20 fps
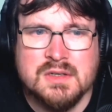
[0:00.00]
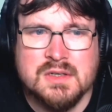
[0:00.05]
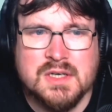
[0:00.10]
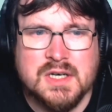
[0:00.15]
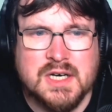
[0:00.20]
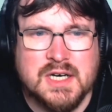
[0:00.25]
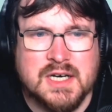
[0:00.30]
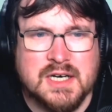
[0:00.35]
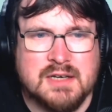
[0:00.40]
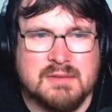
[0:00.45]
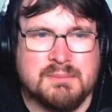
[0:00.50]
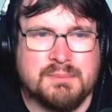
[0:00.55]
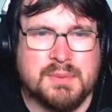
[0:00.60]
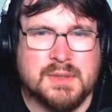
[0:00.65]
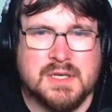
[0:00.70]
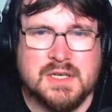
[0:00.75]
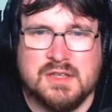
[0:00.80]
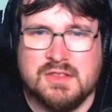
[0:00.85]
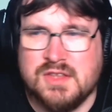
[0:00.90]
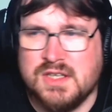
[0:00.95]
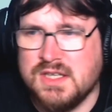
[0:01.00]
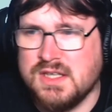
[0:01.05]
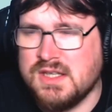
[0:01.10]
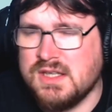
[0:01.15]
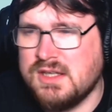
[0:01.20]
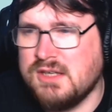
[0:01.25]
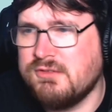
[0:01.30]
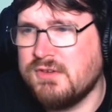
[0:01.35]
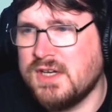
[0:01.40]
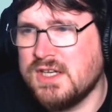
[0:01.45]
Um, but I think
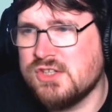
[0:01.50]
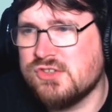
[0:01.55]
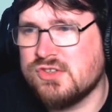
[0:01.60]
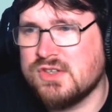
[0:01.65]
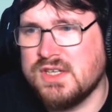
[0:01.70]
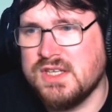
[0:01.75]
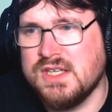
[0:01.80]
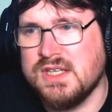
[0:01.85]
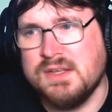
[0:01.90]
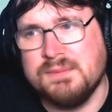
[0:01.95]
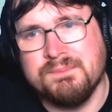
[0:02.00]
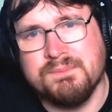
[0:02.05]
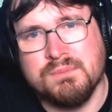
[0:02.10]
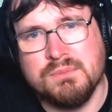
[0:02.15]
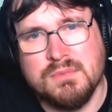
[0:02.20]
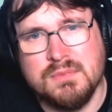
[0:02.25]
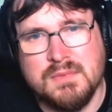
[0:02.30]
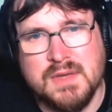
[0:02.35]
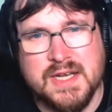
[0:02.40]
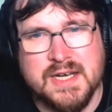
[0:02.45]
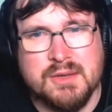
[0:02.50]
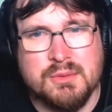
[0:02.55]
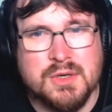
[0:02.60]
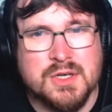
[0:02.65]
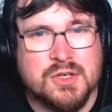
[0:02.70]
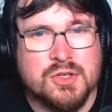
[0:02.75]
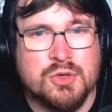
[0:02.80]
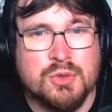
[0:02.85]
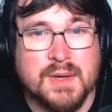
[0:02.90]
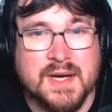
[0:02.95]
eventually anyone
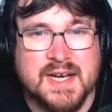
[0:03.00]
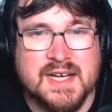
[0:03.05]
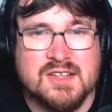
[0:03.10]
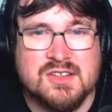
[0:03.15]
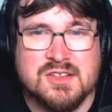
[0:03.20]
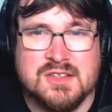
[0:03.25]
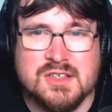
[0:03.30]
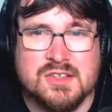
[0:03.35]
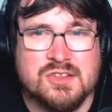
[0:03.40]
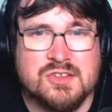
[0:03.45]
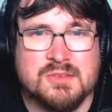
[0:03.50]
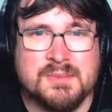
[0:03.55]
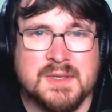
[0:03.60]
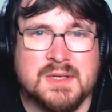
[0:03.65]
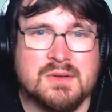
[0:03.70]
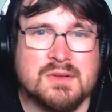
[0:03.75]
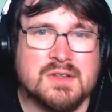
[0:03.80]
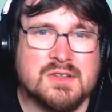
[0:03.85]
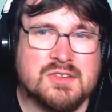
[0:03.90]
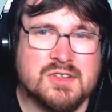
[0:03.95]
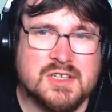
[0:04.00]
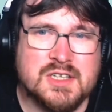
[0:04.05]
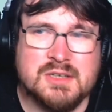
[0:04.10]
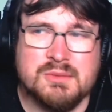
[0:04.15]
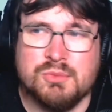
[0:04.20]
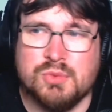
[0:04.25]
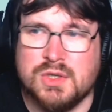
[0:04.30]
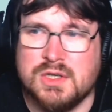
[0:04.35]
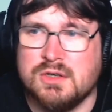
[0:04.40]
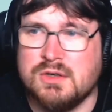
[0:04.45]
who has lost to me all the
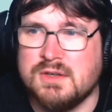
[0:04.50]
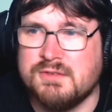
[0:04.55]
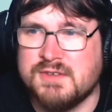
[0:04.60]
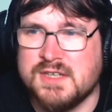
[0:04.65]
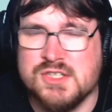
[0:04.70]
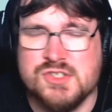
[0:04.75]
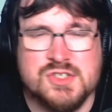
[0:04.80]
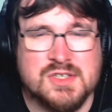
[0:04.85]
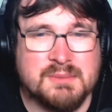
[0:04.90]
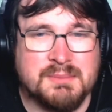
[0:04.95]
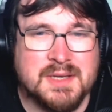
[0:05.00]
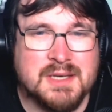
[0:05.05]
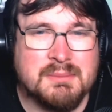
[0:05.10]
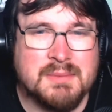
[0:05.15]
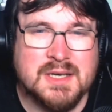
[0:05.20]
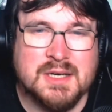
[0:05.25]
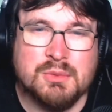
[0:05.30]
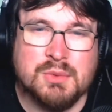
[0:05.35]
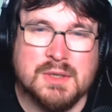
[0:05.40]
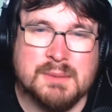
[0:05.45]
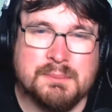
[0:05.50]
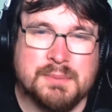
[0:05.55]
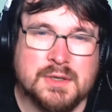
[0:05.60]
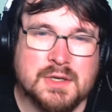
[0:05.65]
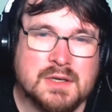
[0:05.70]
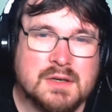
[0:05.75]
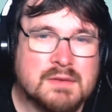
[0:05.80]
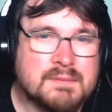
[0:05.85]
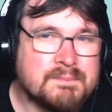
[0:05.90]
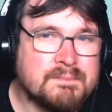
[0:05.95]
time will eventually beat me at one
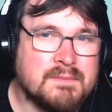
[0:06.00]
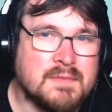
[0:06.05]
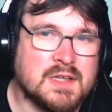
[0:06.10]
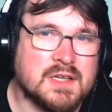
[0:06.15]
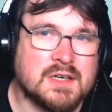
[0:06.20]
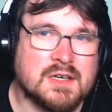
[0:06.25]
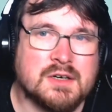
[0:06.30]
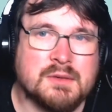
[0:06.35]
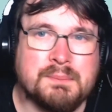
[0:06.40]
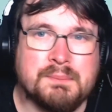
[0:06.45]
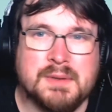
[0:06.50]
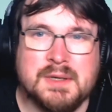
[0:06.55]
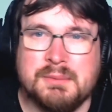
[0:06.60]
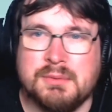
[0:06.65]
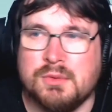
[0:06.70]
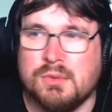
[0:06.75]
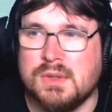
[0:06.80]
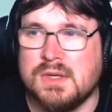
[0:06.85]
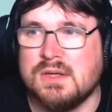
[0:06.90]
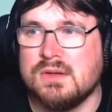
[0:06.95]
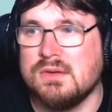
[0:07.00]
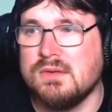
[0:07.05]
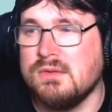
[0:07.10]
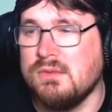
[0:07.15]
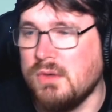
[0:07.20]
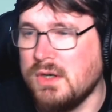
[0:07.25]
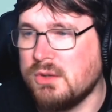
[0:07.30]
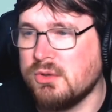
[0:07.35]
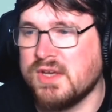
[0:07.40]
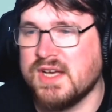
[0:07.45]
point. You know, people will,
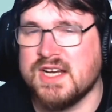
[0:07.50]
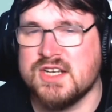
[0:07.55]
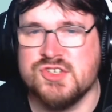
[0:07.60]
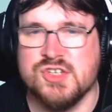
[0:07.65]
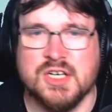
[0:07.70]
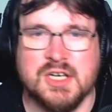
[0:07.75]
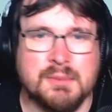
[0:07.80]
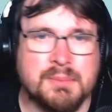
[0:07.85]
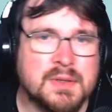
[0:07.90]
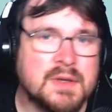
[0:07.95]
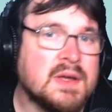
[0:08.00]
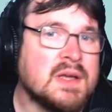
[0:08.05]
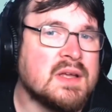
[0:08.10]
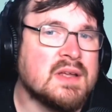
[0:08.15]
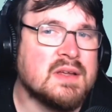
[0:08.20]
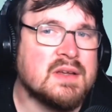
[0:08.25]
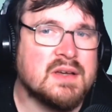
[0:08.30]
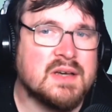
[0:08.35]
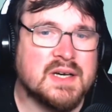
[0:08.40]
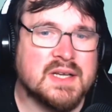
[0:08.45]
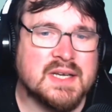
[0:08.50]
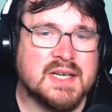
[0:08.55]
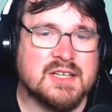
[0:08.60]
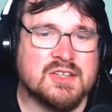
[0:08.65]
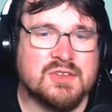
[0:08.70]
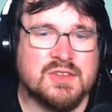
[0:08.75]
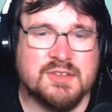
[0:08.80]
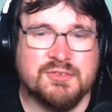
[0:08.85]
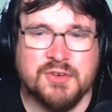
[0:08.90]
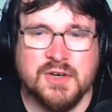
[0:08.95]
will catch up. And
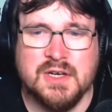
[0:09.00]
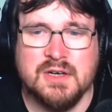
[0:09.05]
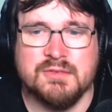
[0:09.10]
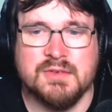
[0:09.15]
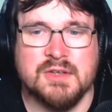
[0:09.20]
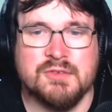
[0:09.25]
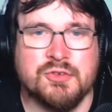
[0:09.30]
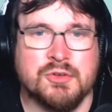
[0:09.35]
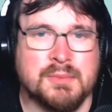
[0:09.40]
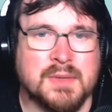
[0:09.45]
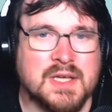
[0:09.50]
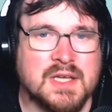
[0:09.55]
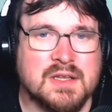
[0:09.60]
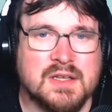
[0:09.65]
that's the fun of it for me.